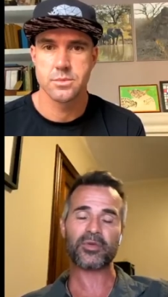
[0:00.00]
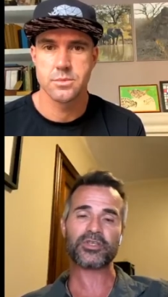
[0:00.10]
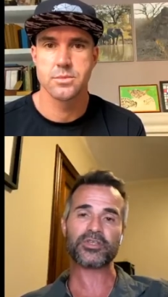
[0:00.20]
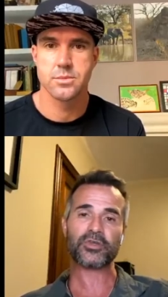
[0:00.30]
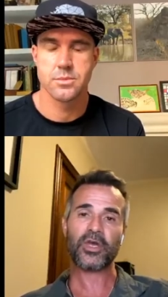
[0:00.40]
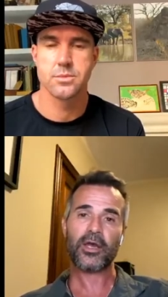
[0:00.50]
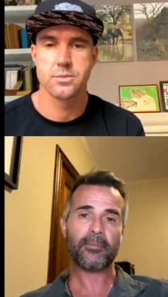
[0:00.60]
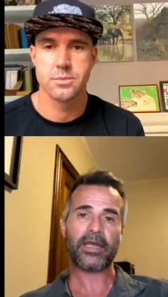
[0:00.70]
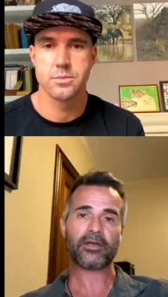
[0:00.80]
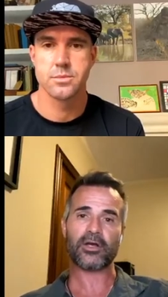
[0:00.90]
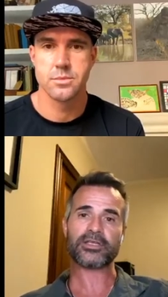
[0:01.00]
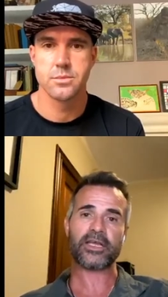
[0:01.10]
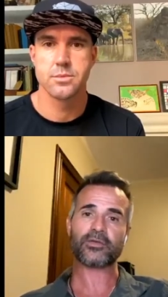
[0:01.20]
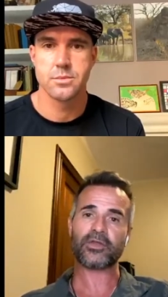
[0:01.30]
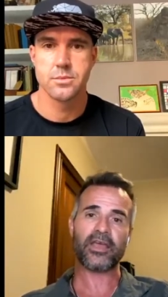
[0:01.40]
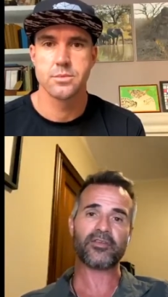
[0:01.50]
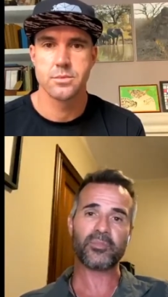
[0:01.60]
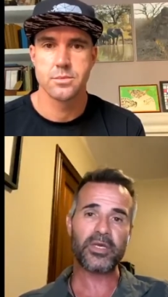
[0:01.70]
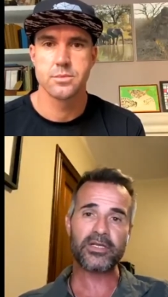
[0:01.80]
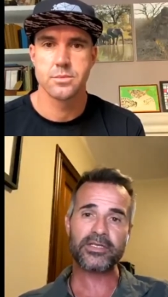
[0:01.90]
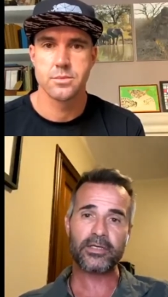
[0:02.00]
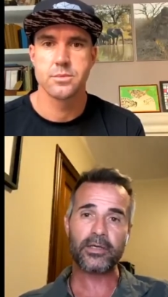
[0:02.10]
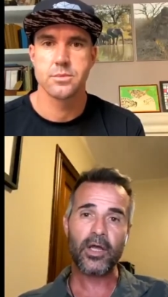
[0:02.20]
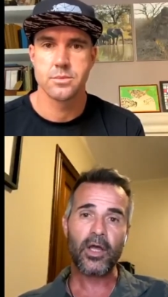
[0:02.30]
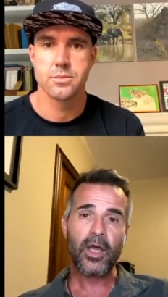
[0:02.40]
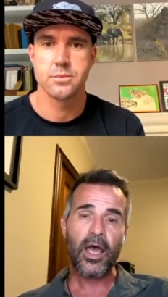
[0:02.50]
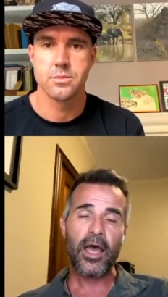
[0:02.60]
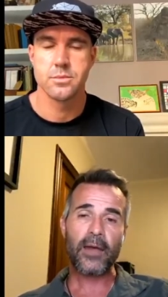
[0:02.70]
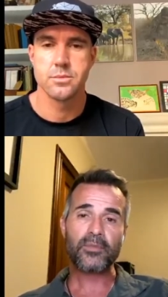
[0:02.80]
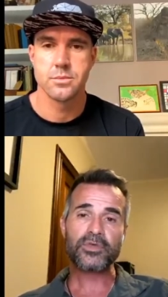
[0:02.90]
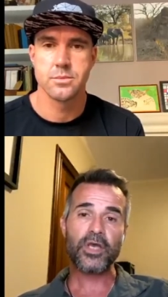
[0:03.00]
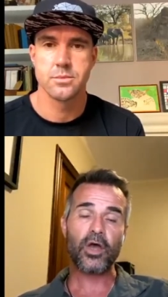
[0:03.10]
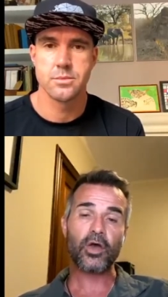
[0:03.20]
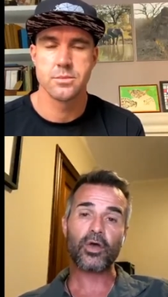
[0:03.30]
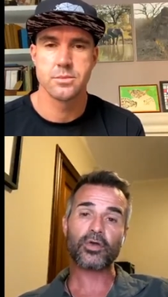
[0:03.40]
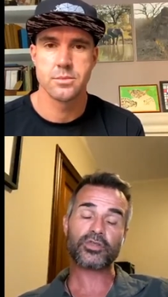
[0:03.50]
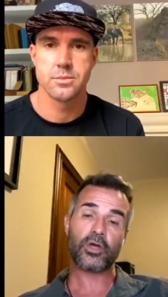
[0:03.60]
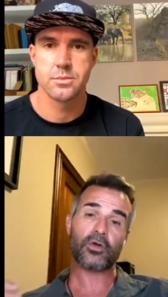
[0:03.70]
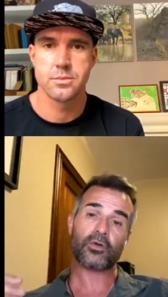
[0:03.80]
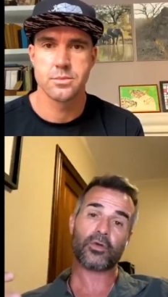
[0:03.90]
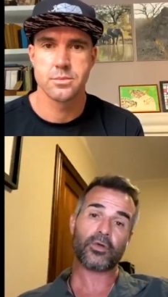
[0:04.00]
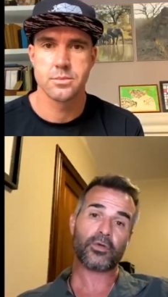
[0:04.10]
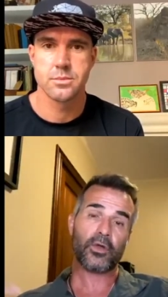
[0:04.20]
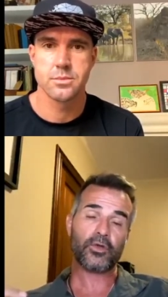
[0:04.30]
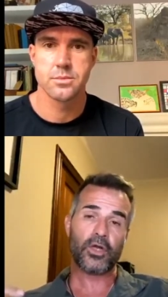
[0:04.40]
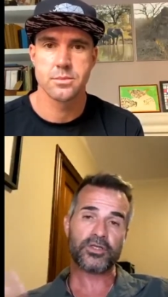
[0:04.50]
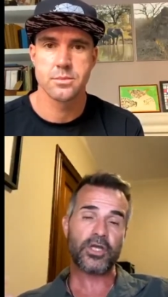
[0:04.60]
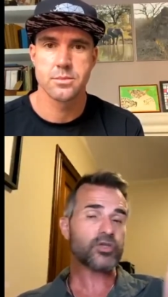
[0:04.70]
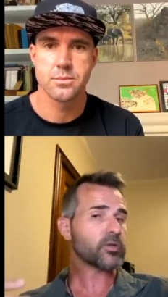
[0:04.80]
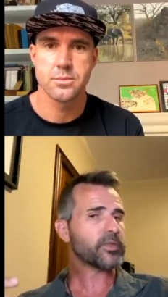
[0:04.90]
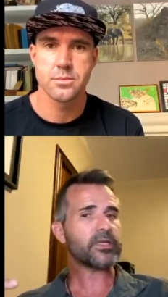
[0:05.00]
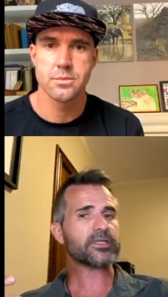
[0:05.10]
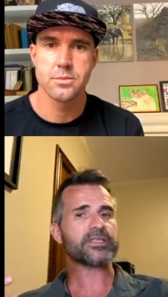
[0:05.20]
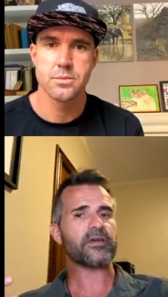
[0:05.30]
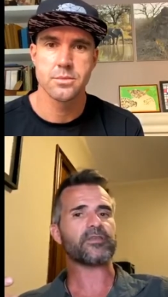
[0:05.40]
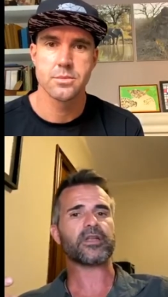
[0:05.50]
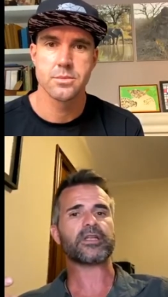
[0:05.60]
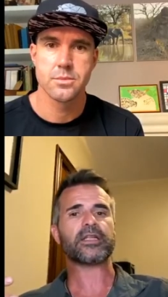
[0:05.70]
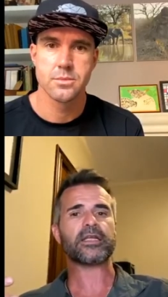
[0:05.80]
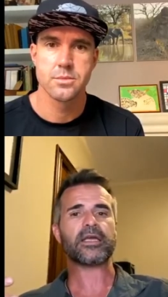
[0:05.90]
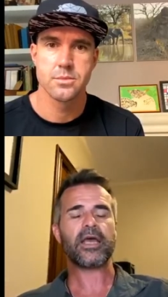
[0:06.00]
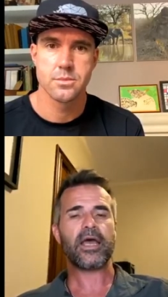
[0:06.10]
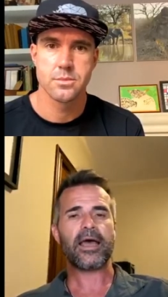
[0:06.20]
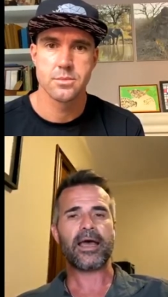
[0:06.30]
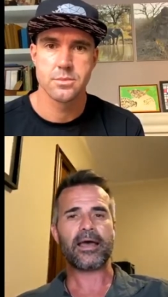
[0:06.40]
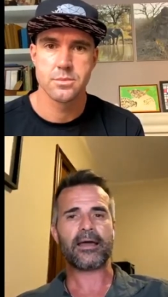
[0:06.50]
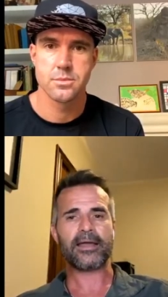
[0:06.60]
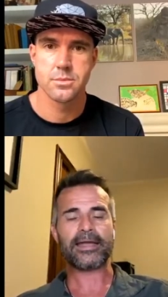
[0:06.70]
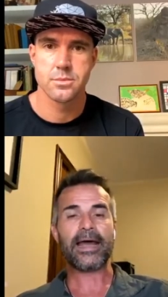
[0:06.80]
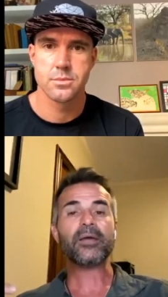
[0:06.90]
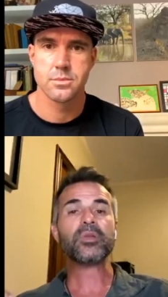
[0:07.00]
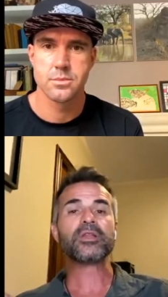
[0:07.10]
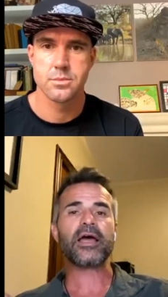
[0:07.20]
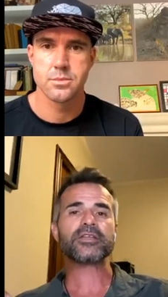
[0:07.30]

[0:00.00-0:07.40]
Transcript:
Speaker 1: to make contact with Kevin Pietersen. Mm. Um, so so you know social media has definitely uh, enabled us